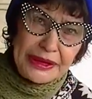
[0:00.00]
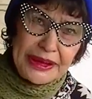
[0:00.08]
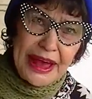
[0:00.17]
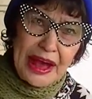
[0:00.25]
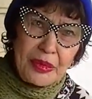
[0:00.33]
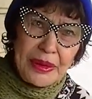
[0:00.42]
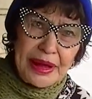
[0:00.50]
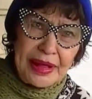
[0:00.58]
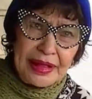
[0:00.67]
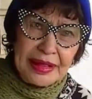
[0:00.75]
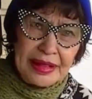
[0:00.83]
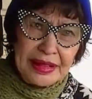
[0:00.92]
One day I
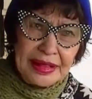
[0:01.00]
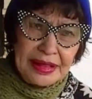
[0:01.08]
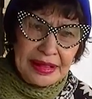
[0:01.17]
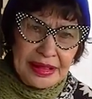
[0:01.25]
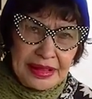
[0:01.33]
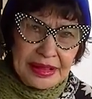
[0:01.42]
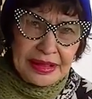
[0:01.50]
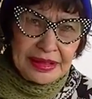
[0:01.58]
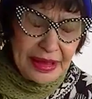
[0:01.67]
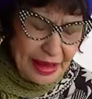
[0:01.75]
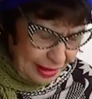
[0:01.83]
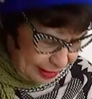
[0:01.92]
will. Yeah. Okay.
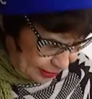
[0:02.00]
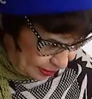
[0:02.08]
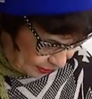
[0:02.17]
Yeah.